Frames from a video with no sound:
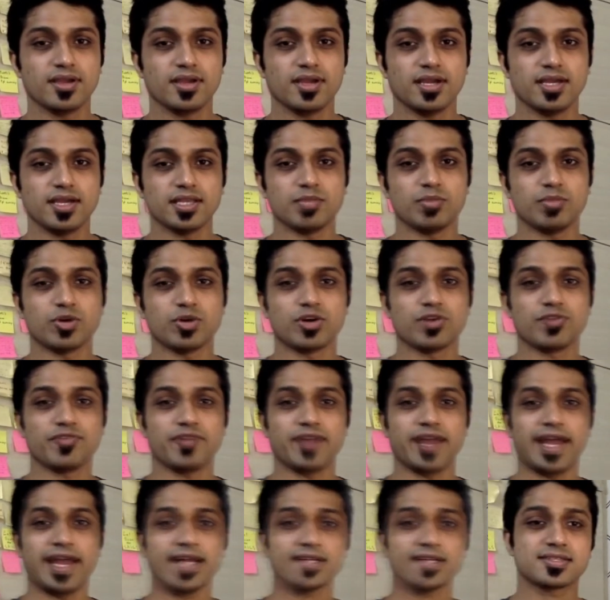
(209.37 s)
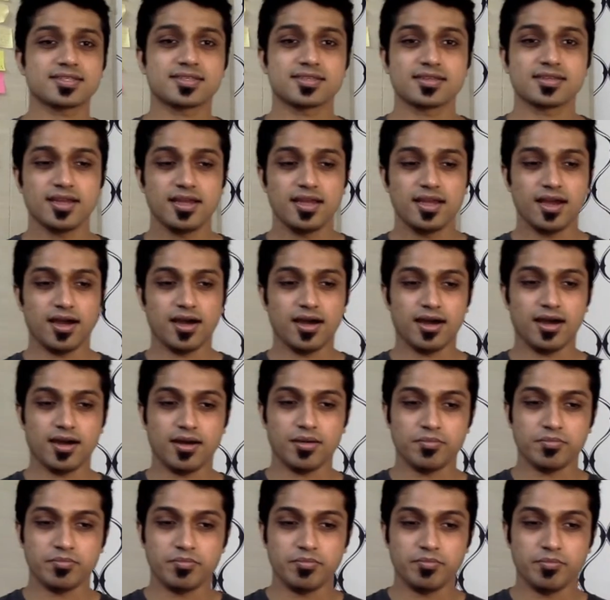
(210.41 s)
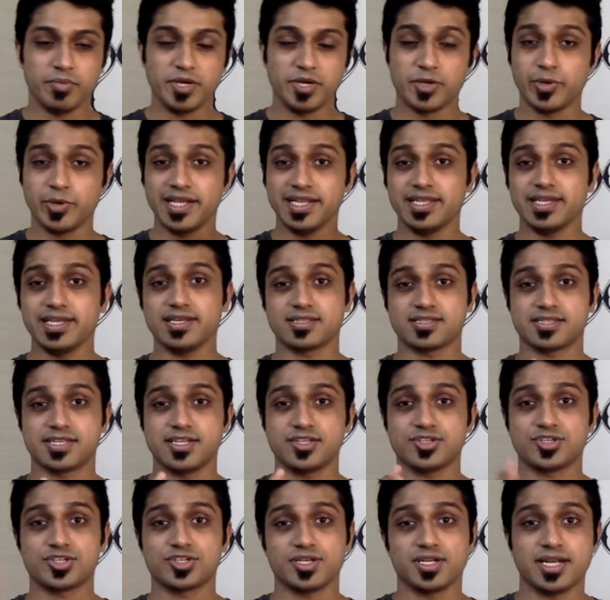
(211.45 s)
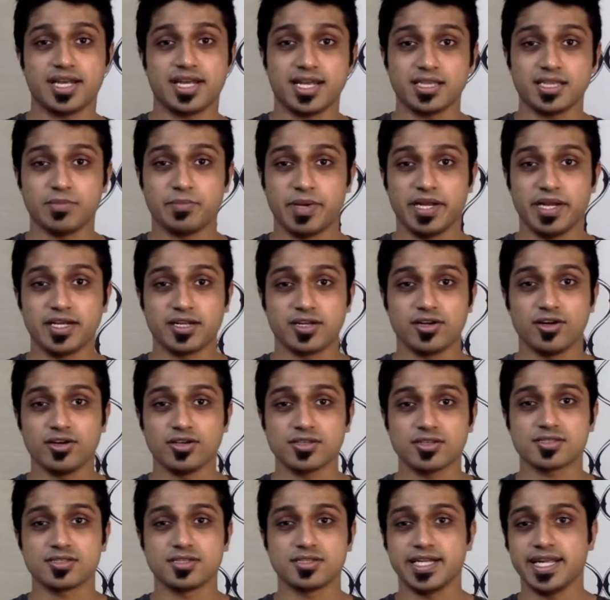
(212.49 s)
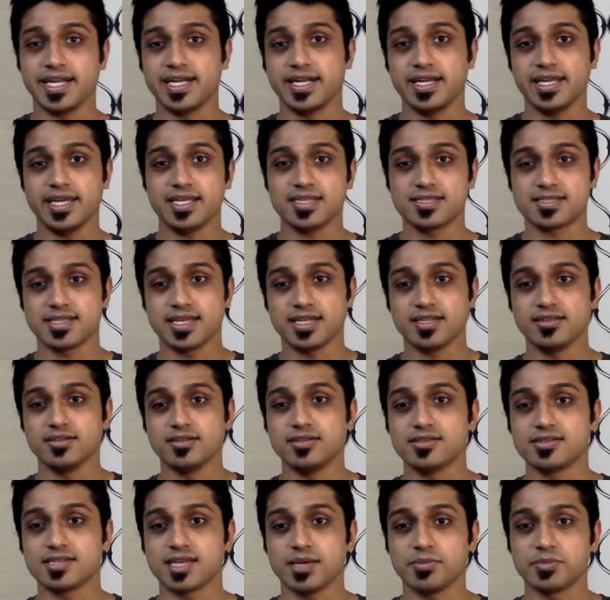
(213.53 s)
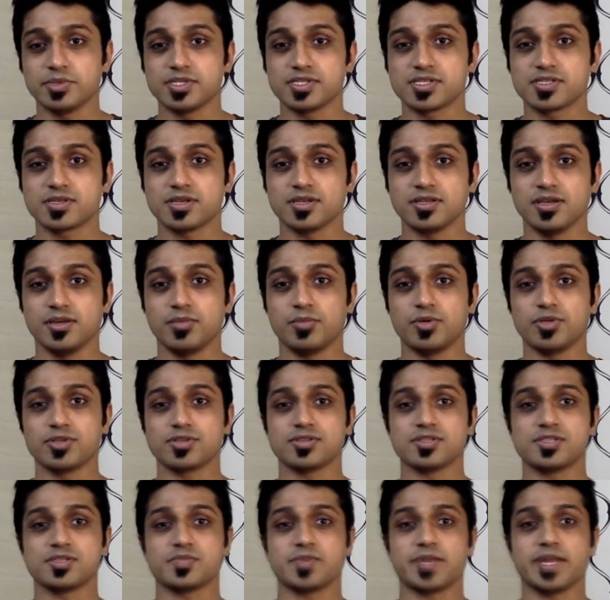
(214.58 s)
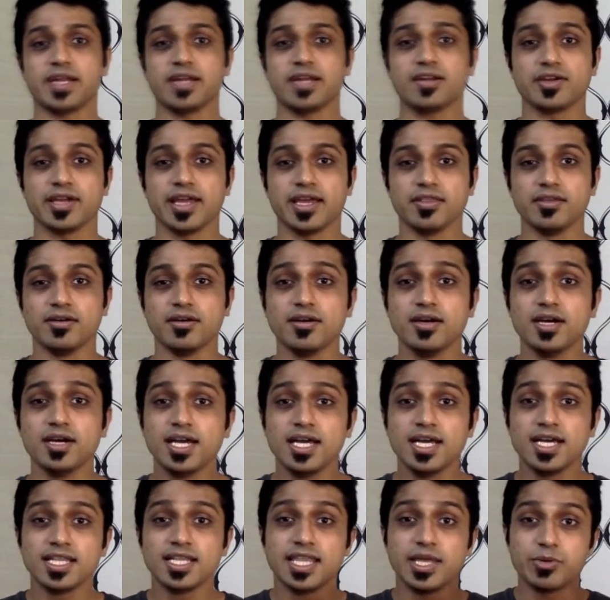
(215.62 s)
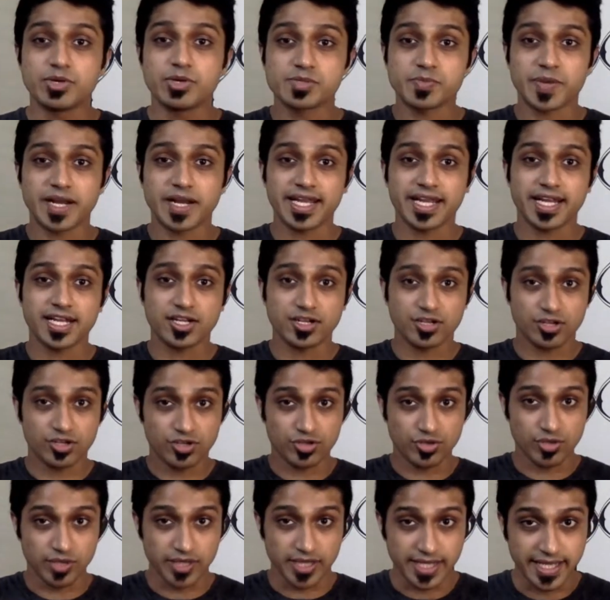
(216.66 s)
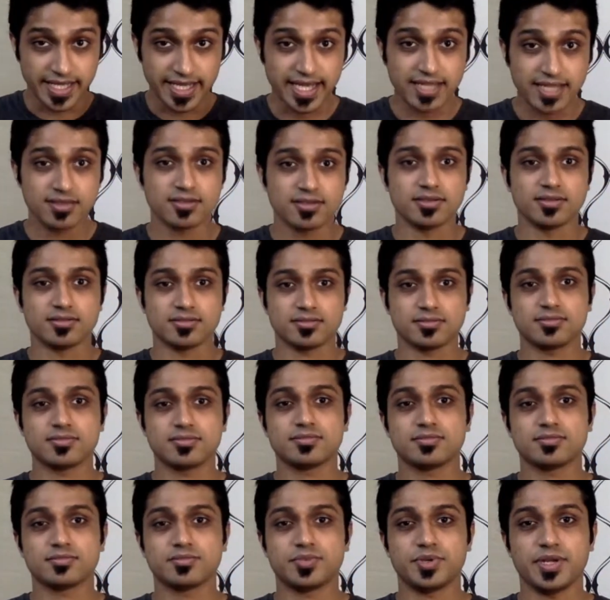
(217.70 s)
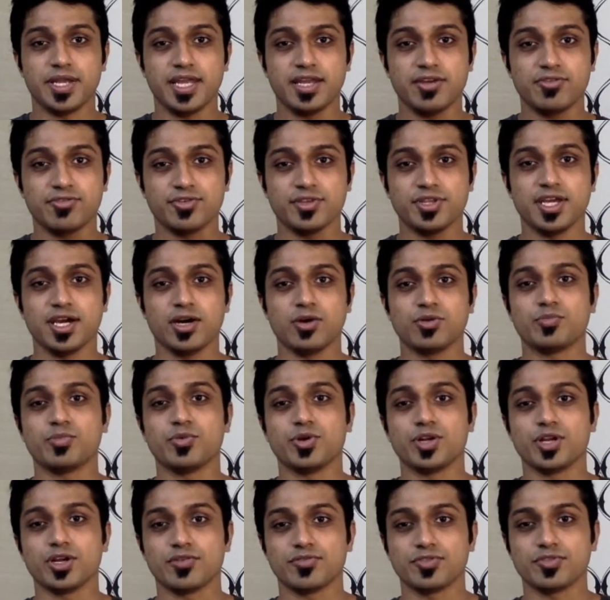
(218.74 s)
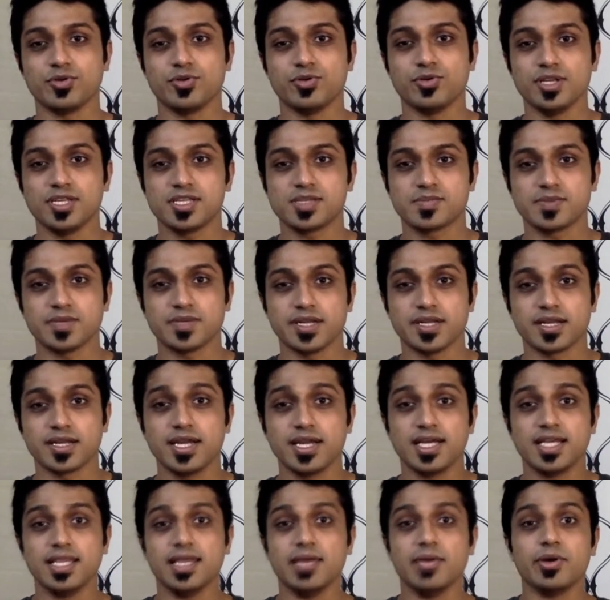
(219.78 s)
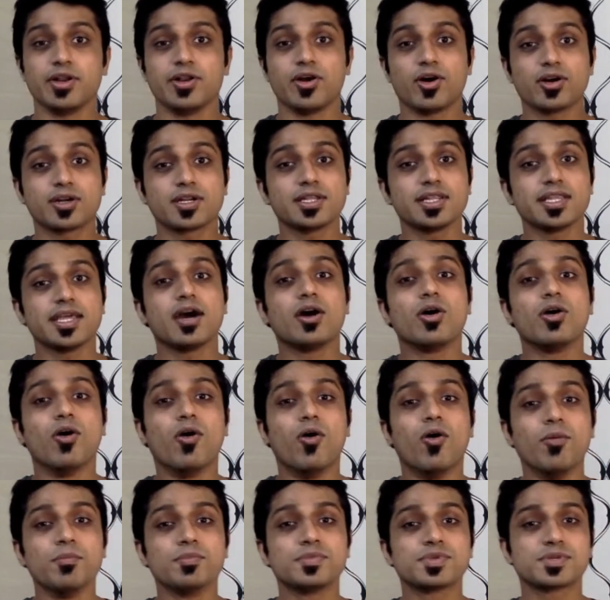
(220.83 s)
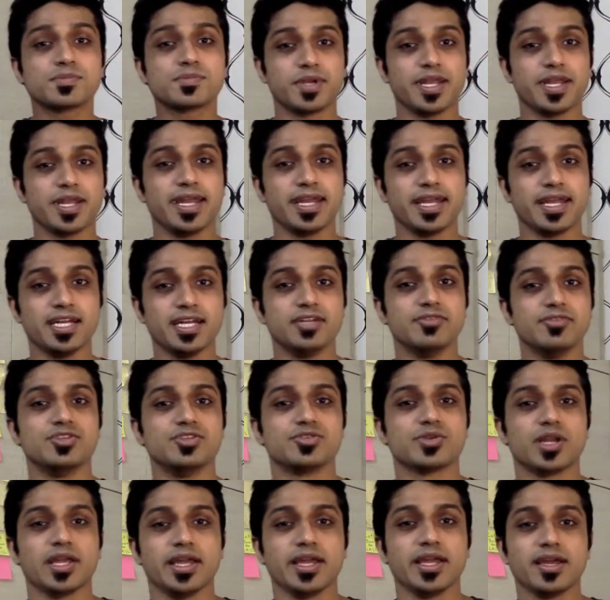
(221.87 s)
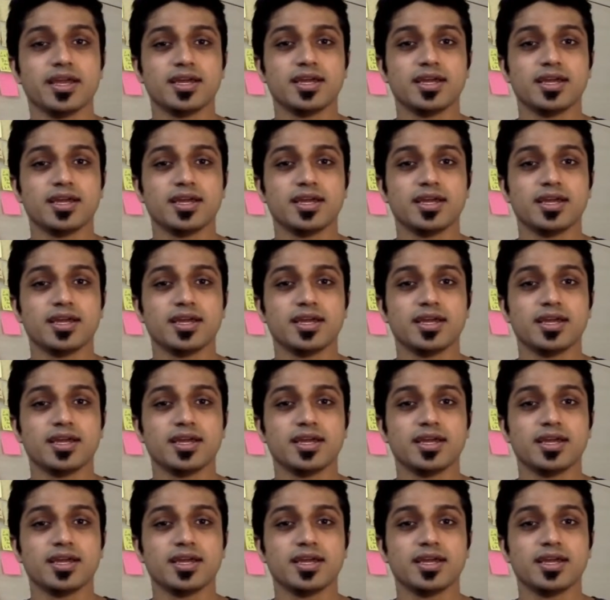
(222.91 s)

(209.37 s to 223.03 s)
The book of Acts, between the Ascension and the Pentecost, the 10 days that the disciples, the apostles spent together, they were spending it together praying for the outpouring of the Holy Spirit. They were not in their homes praying individually.